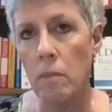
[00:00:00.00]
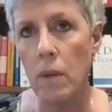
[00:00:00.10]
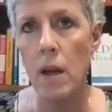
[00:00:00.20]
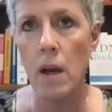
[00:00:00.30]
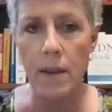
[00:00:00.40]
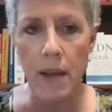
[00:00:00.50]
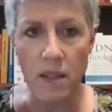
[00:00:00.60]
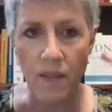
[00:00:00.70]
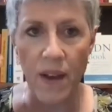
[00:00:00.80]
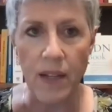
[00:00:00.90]
that's
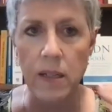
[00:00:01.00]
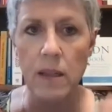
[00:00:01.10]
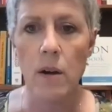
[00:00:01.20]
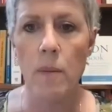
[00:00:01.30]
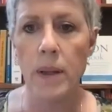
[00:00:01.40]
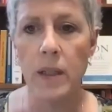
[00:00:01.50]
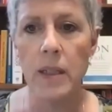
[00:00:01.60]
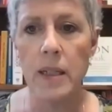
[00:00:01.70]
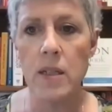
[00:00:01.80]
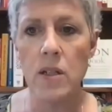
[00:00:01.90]
affecting their
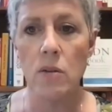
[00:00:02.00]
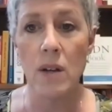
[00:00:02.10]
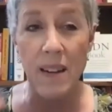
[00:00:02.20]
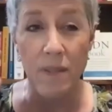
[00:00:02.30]
ability to kind of